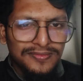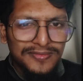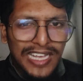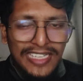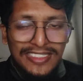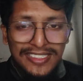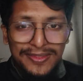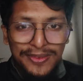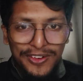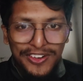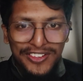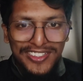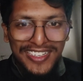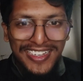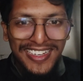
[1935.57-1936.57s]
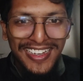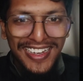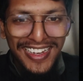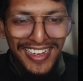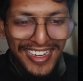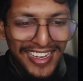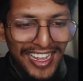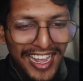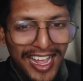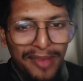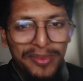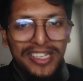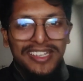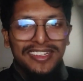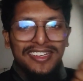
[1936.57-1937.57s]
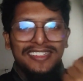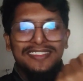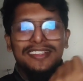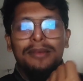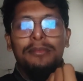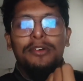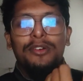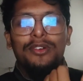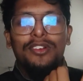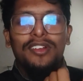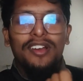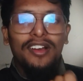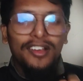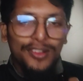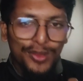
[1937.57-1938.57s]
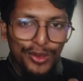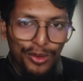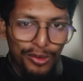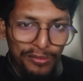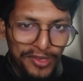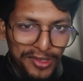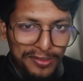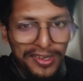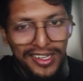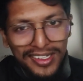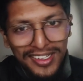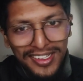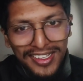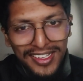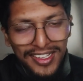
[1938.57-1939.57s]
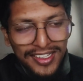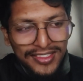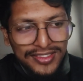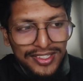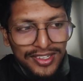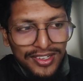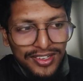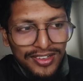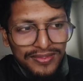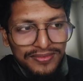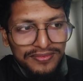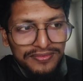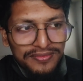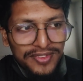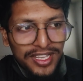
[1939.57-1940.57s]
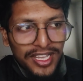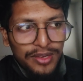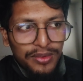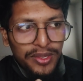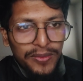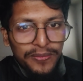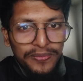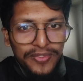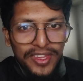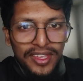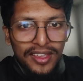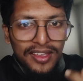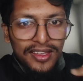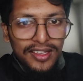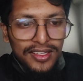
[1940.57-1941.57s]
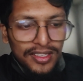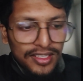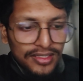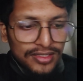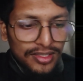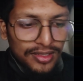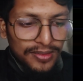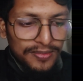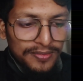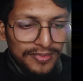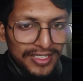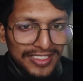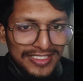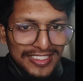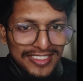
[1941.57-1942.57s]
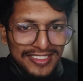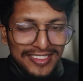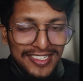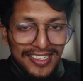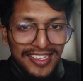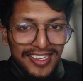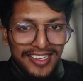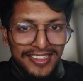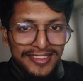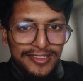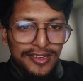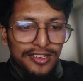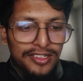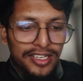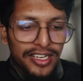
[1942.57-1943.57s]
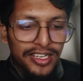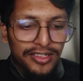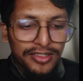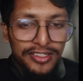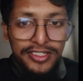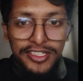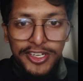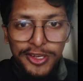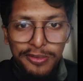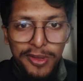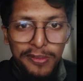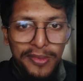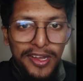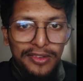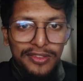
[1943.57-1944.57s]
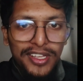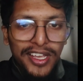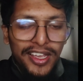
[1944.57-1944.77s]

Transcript: I just forgot. It's about loam in Bangla. So anyway, so just it's not getting into my mouth.